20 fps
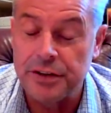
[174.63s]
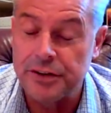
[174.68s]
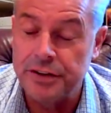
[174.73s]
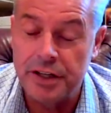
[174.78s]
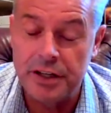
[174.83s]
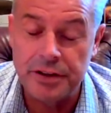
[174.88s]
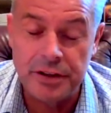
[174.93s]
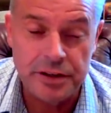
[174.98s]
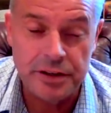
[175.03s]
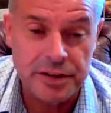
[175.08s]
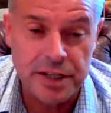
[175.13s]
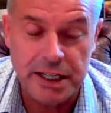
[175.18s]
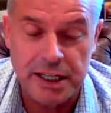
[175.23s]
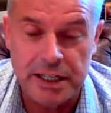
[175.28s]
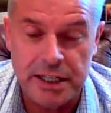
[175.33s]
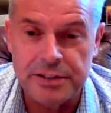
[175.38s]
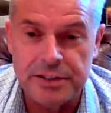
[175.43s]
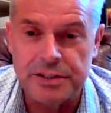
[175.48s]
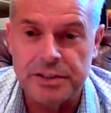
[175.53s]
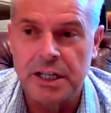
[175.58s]
The other thing
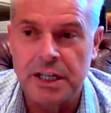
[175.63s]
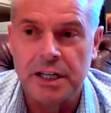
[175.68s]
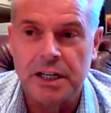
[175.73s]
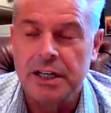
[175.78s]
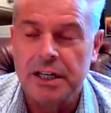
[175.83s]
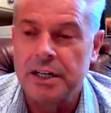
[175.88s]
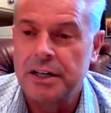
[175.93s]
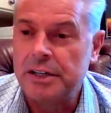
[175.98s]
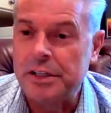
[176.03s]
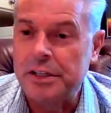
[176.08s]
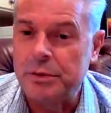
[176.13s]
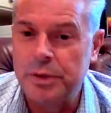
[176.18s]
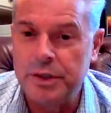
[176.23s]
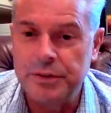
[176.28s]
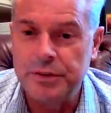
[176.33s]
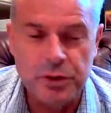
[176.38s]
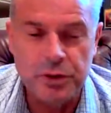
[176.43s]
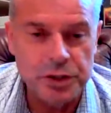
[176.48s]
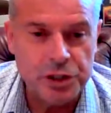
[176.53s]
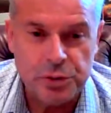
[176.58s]
is,
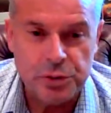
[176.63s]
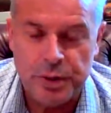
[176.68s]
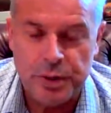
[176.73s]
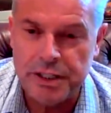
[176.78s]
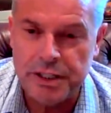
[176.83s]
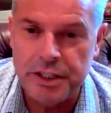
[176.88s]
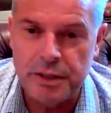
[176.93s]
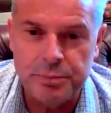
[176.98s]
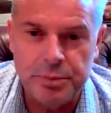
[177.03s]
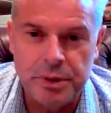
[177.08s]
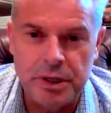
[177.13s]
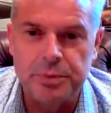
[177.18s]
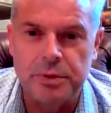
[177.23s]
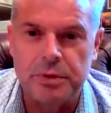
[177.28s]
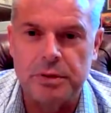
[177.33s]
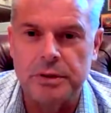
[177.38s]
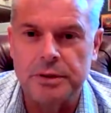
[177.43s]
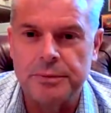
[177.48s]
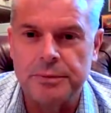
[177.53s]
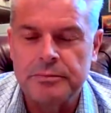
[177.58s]
we've got 20
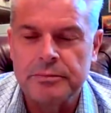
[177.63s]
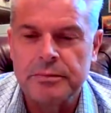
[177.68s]
people